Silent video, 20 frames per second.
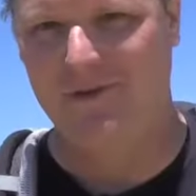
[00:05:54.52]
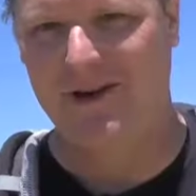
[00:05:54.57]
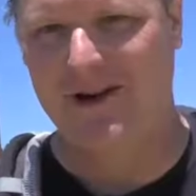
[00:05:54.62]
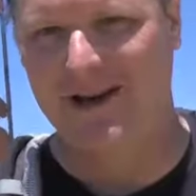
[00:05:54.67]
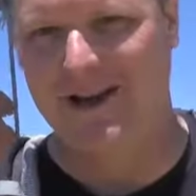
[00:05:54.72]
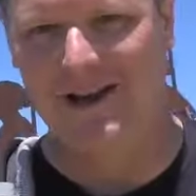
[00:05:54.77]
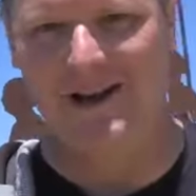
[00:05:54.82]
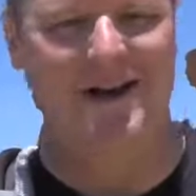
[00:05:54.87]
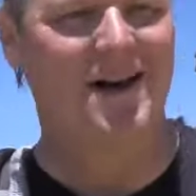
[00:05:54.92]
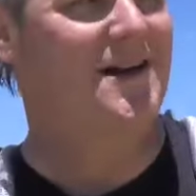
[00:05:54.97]

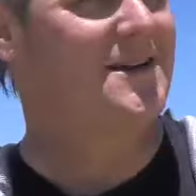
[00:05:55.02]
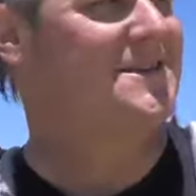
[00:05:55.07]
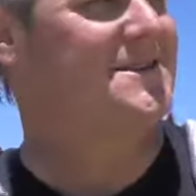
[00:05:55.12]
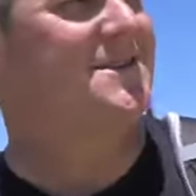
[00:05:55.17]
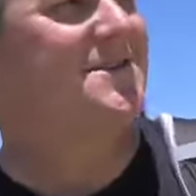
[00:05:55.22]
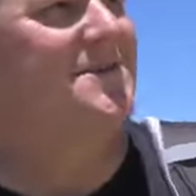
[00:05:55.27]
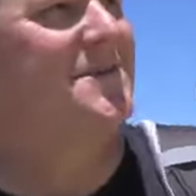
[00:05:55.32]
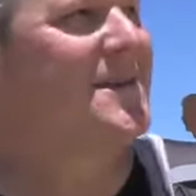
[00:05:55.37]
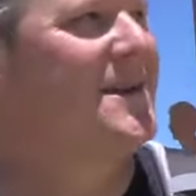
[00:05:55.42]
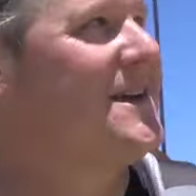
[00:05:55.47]
freaking
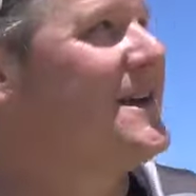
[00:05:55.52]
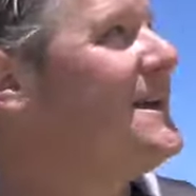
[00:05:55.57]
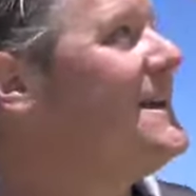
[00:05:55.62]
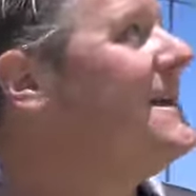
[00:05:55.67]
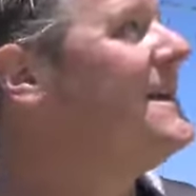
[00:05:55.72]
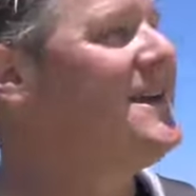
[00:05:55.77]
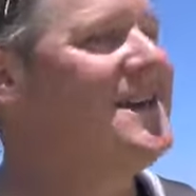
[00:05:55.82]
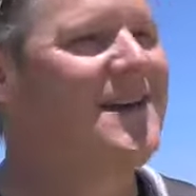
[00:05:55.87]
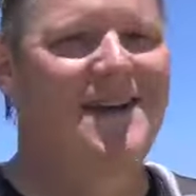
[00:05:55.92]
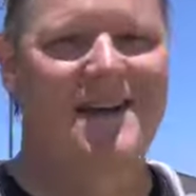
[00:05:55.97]
awesome.
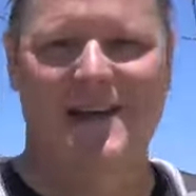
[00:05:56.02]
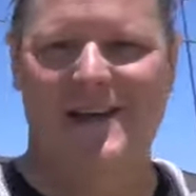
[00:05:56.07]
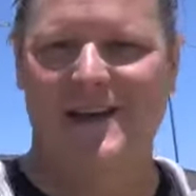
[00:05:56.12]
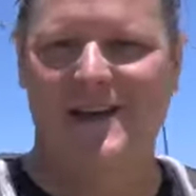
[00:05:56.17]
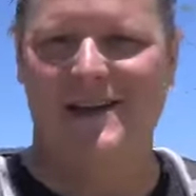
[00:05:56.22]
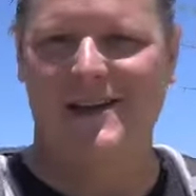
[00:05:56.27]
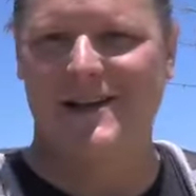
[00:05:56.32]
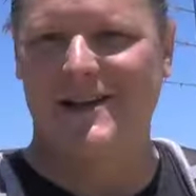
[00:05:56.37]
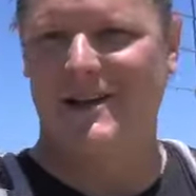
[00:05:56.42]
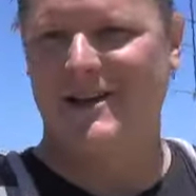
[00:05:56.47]

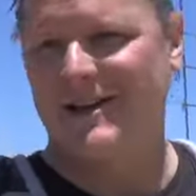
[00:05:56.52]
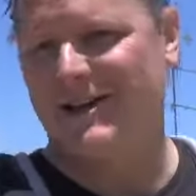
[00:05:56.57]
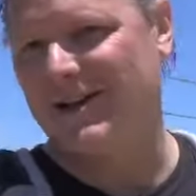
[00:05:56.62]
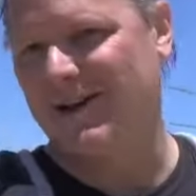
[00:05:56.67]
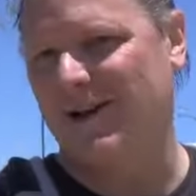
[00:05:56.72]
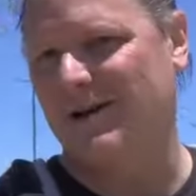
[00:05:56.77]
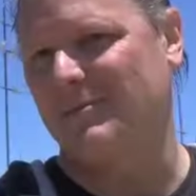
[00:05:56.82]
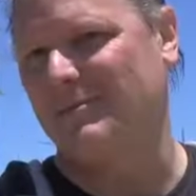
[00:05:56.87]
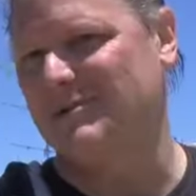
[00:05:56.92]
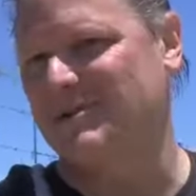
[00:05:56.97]
And
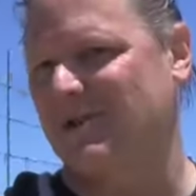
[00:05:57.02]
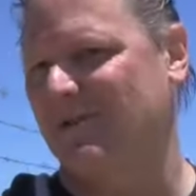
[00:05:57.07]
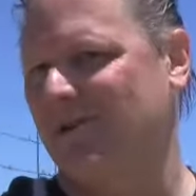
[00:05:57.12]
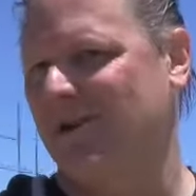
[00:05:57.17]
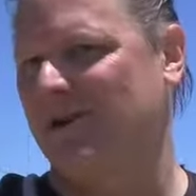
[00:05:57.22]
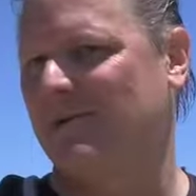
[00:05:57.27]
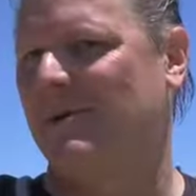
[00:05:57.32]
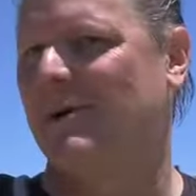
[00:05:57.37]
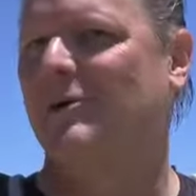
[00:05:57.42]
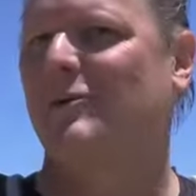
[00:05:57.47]
I'm
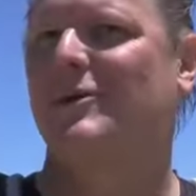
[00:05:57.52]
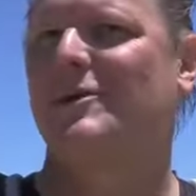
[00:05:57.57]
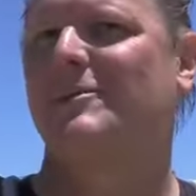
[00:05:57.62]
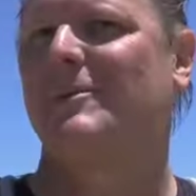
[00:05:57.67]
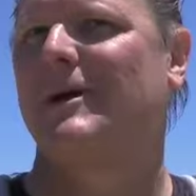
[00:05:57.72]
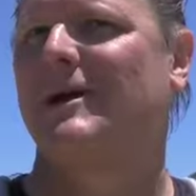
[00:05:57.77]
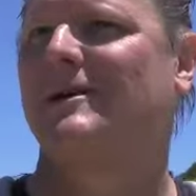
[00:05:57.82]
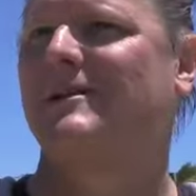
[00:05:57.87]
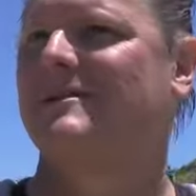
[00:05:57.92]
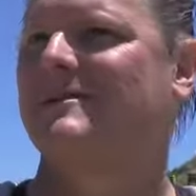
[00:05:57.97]
surrounded by
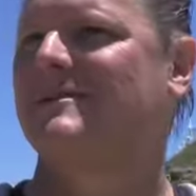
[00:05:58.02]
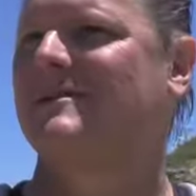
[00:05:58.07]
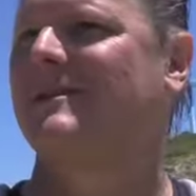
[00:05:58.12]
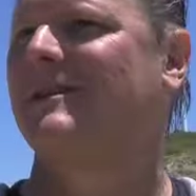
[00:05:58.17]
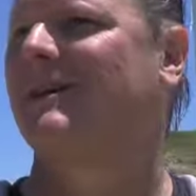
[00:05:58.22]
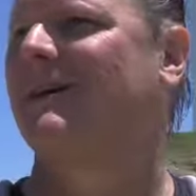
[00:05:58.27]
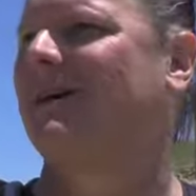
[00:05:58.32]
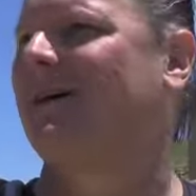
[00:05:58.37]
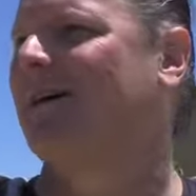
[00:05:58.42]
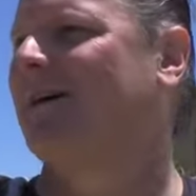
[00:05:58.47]
windmills.
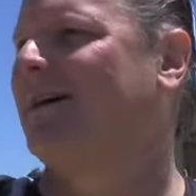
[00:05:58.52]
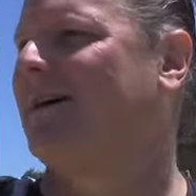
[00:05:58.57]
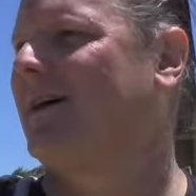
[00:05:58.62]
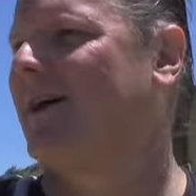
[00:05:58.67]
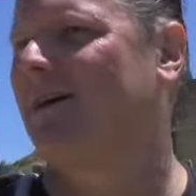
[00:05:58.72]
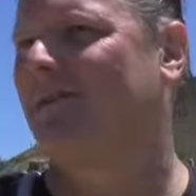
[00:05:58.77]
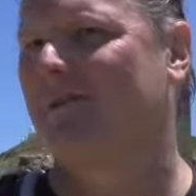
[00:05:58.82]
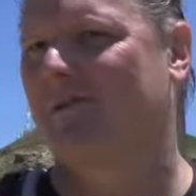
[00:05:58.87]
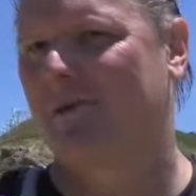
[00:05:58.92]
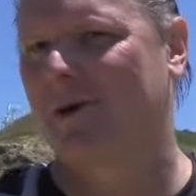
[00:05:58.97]

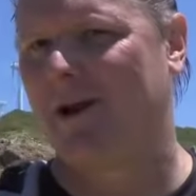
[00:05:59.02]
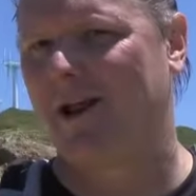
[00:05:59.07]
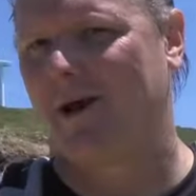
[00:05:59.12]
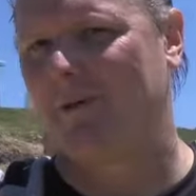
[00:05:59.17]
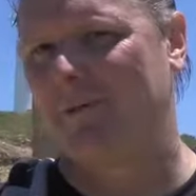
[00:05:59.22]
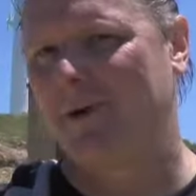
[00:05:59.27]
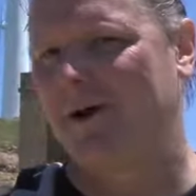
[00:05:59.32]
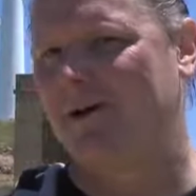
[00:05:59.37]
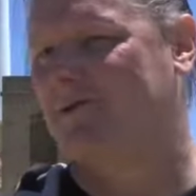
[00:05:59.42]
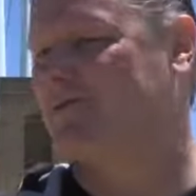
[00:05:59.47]
Everybody
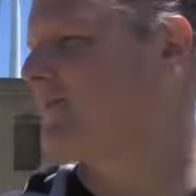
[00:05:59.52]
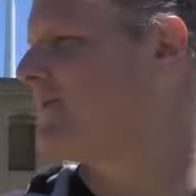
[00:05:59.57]
up here